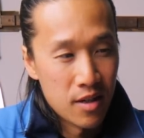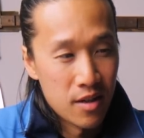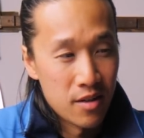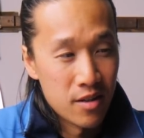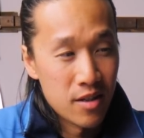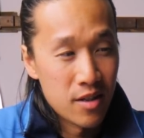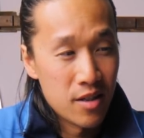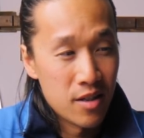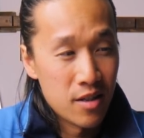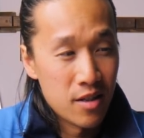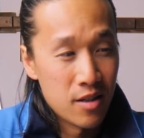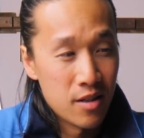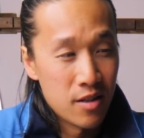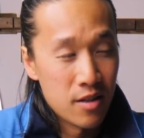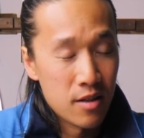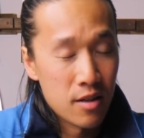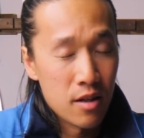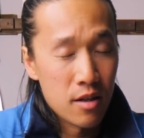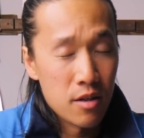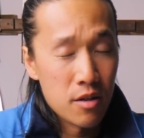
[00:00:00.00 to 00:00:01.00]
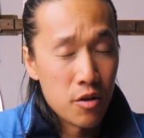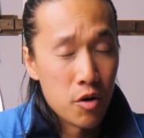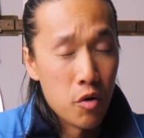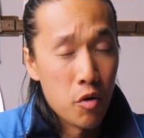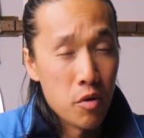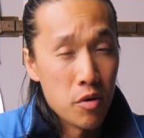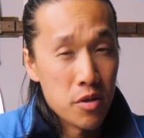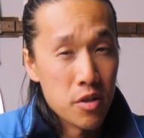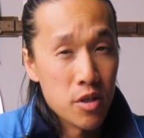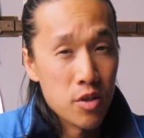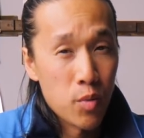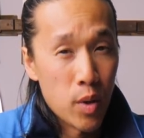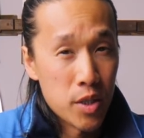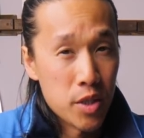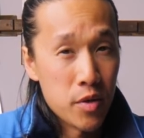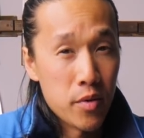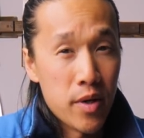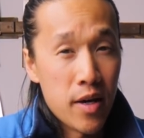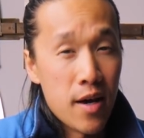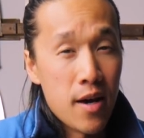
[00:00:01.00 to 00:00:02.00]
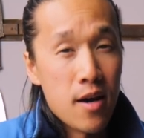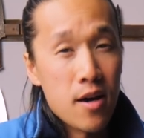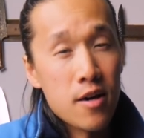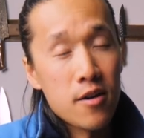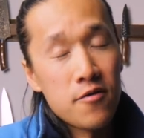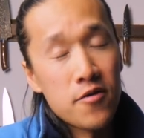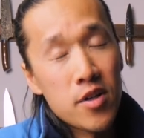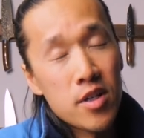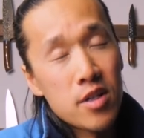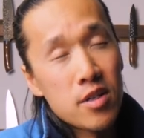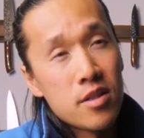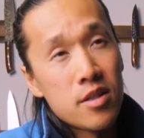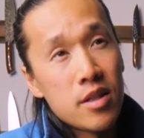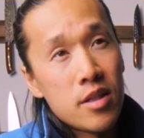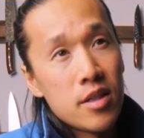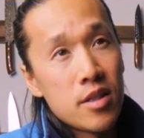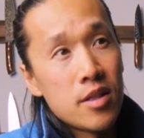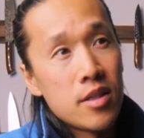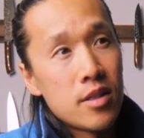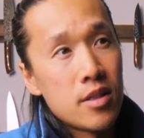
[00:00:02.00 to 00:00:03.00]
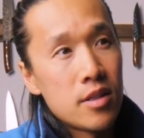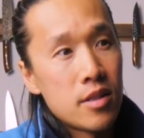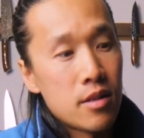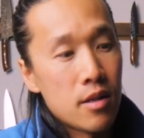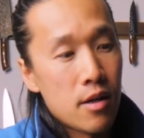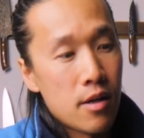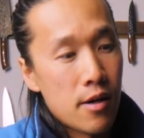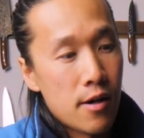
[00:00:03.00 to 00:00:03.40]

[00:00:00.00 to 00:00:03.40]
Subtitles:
The coarsest whetstone I have is the